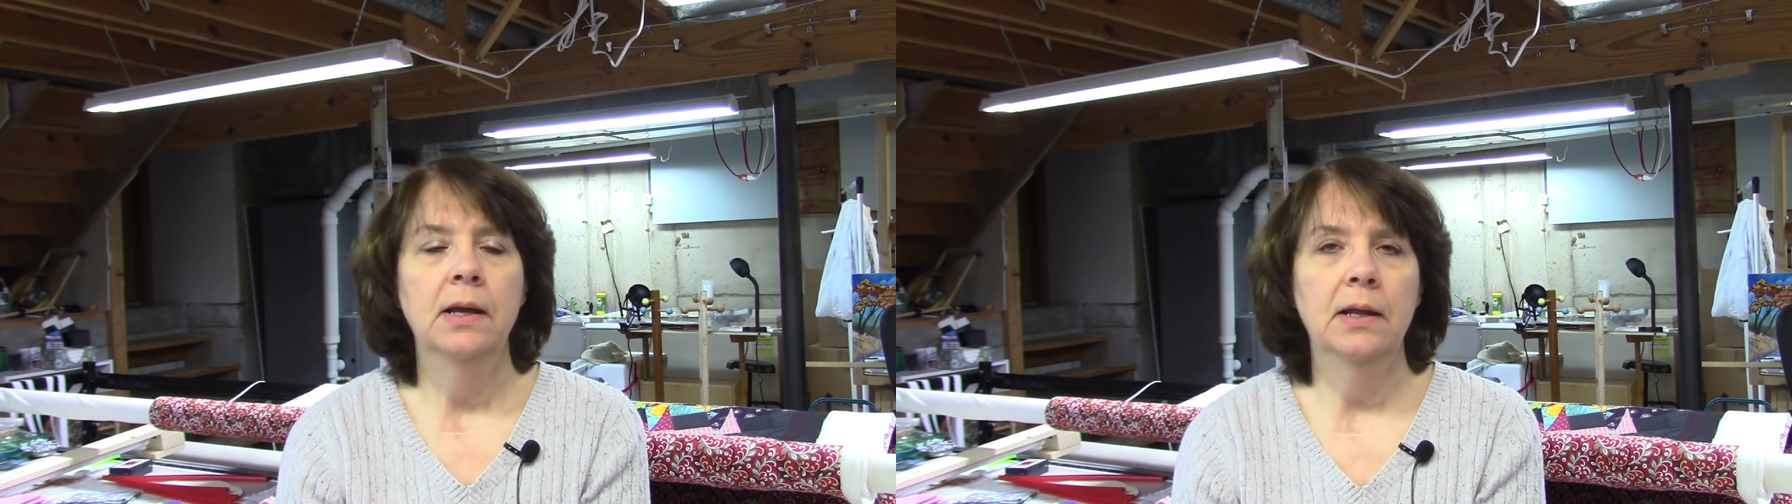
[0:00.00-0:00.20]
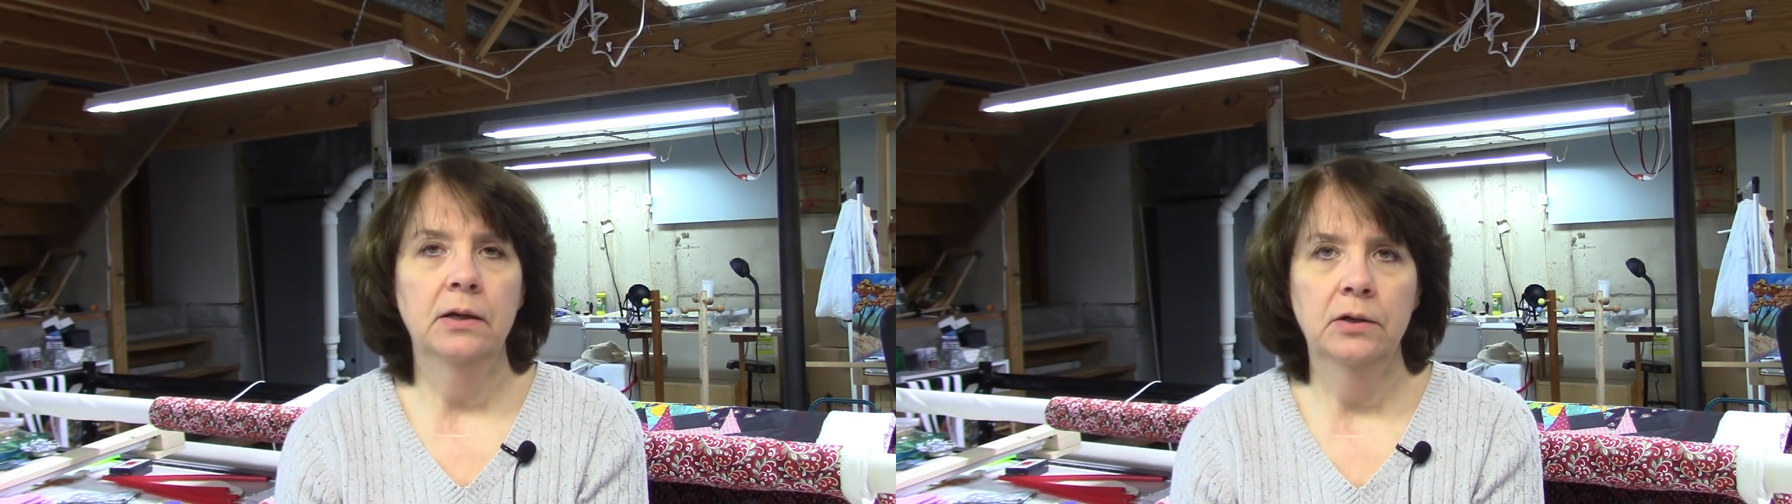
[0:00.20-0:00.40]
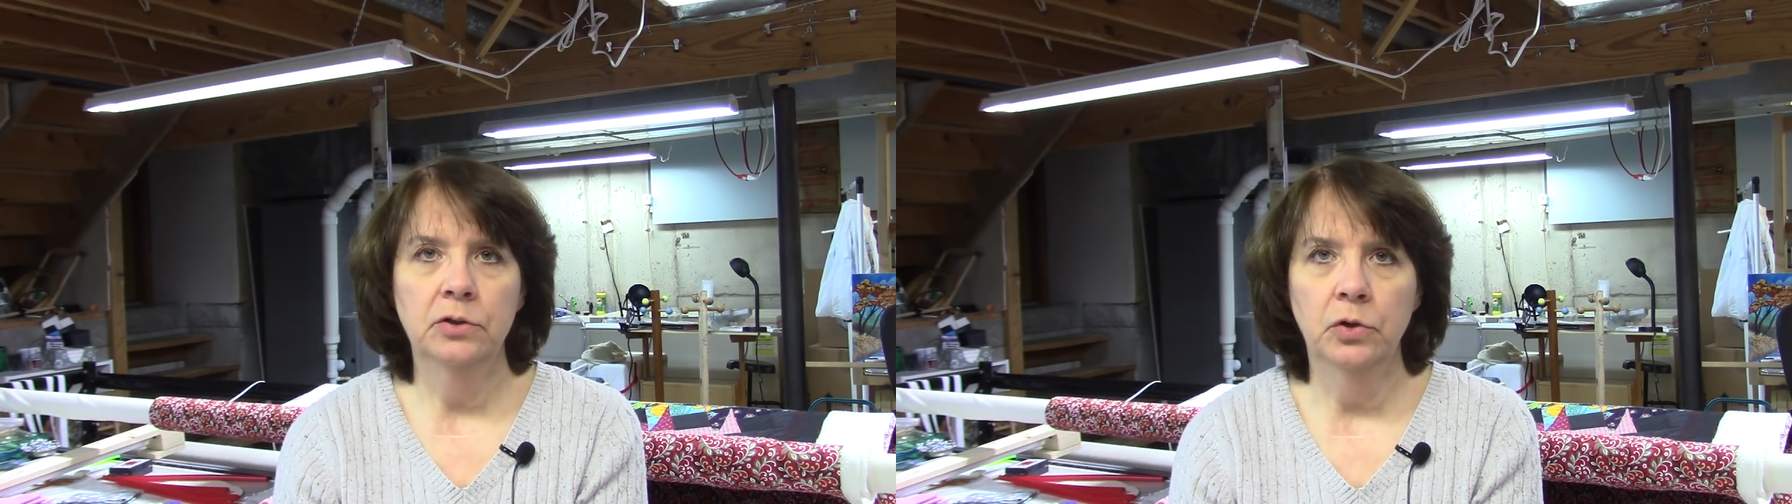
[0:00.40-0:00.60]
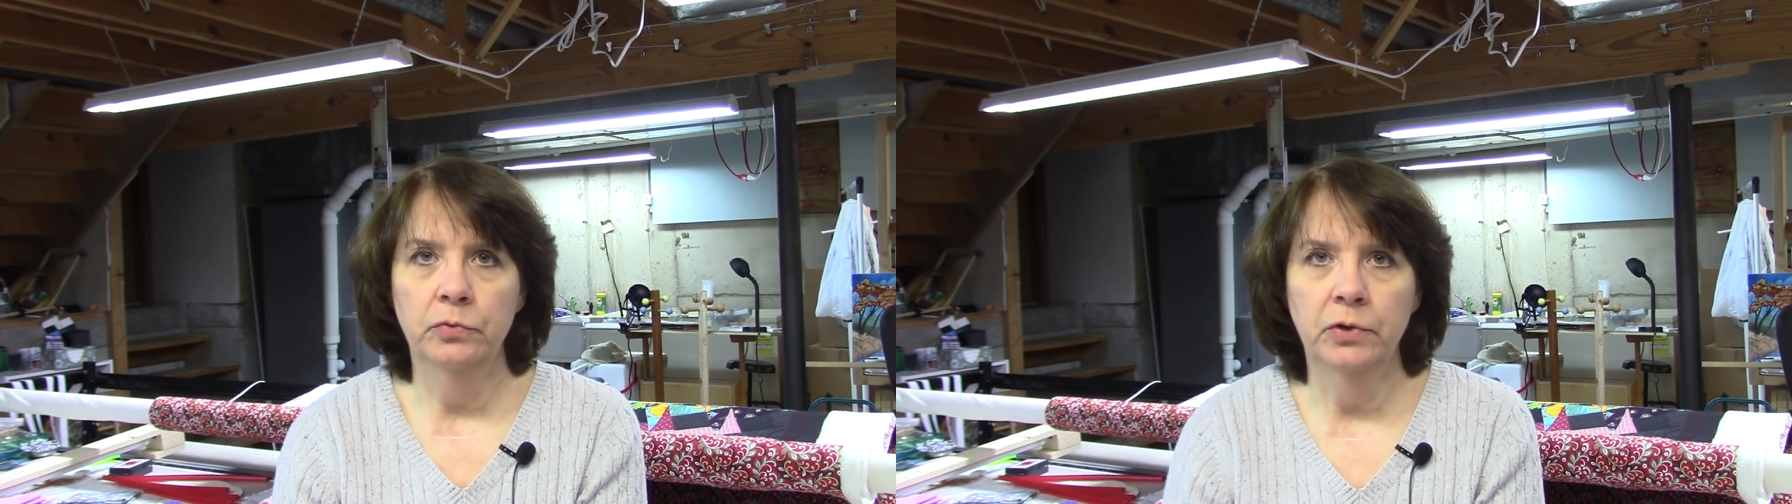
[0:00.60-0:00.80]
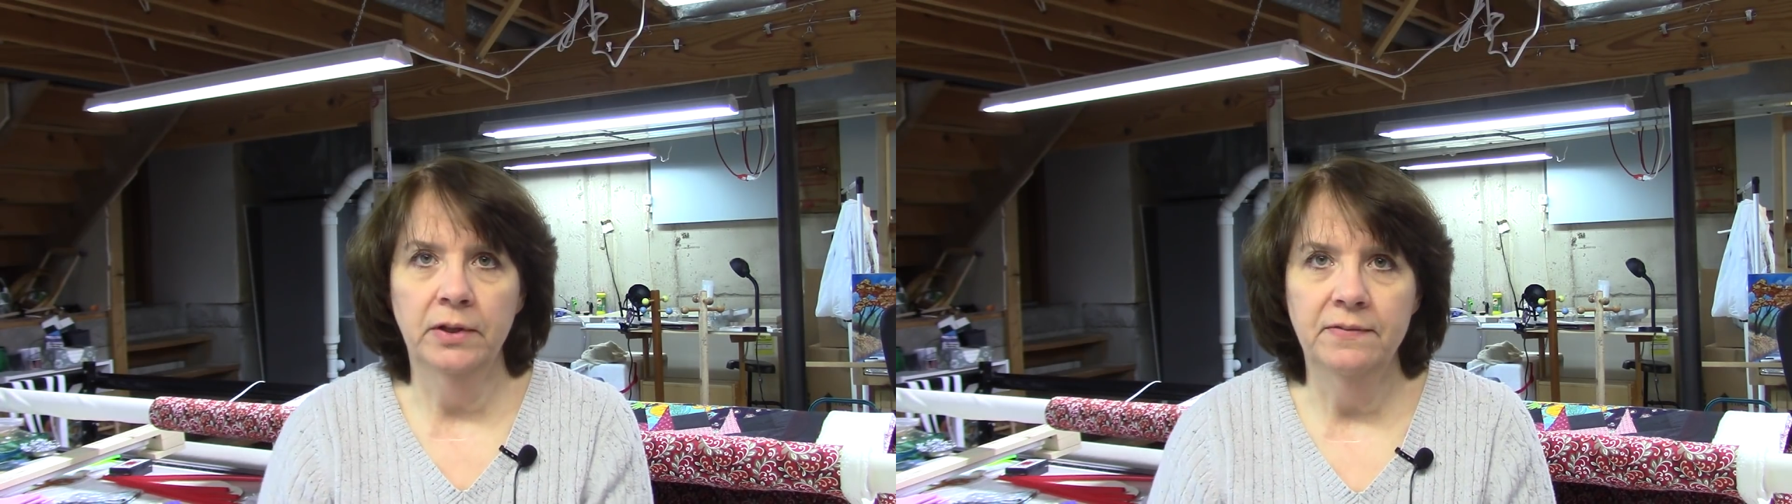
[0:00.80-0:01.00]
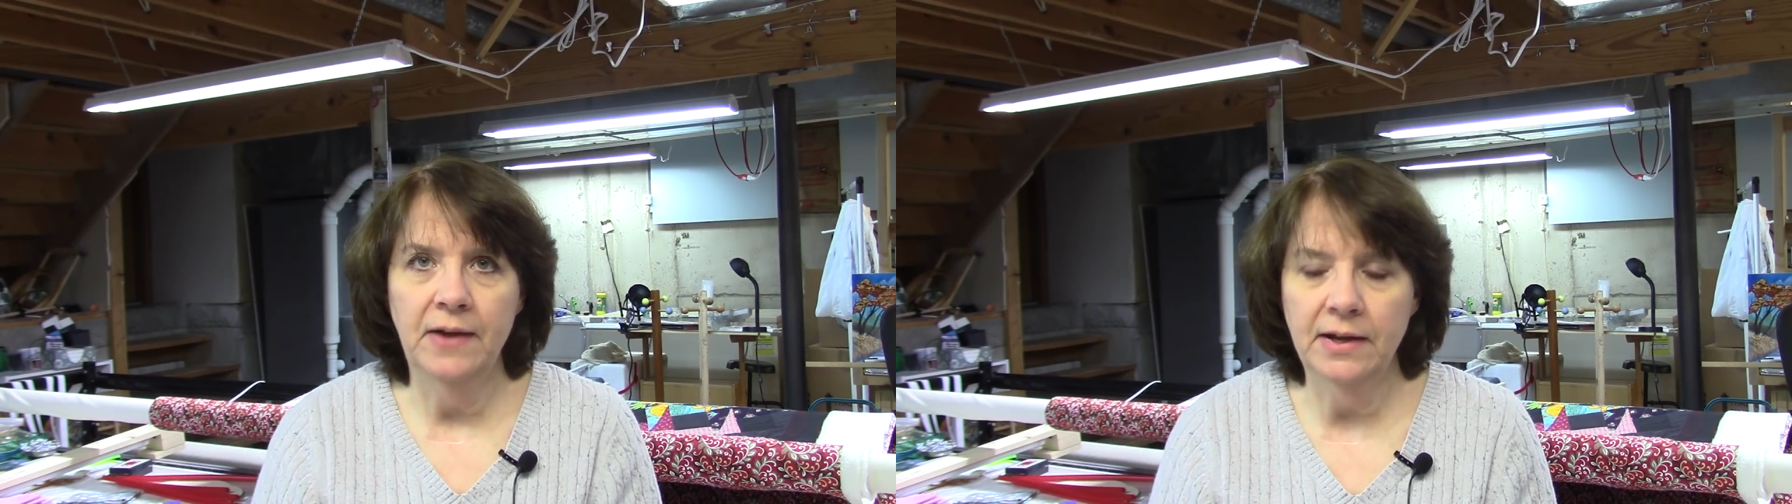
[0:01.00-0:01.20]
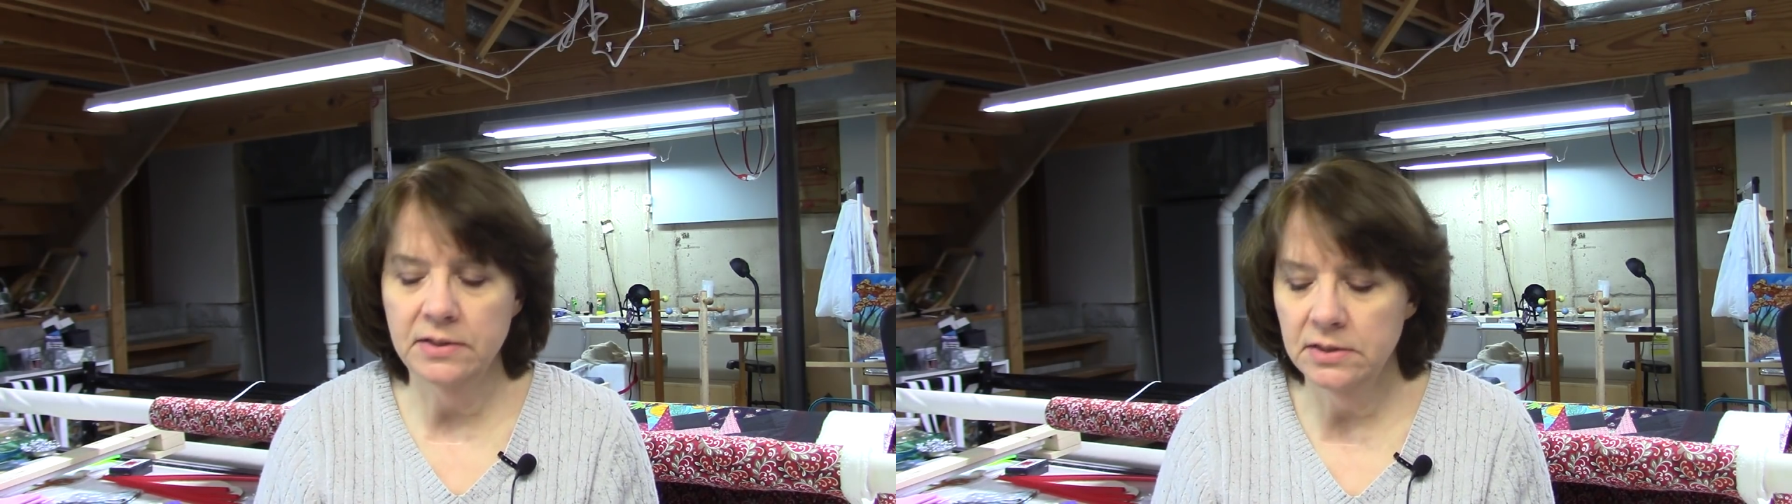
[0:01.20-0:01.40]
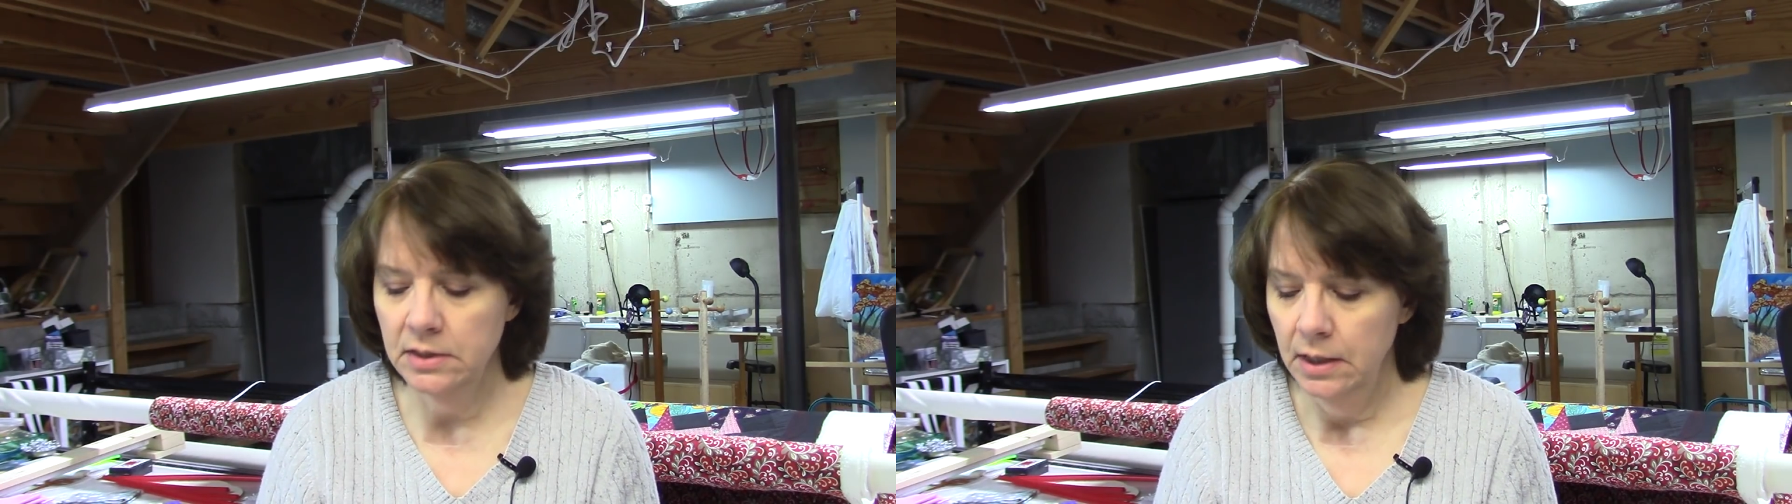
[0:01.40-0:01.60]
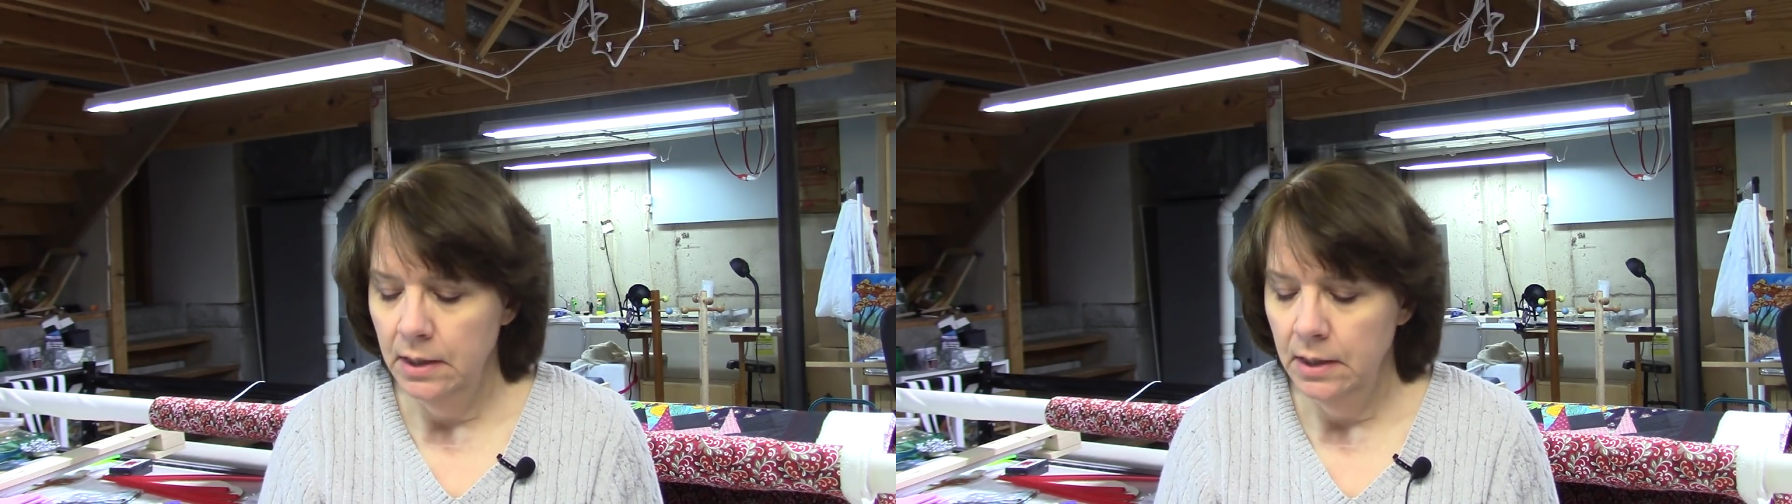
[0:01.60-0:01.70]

and it'll go really fast.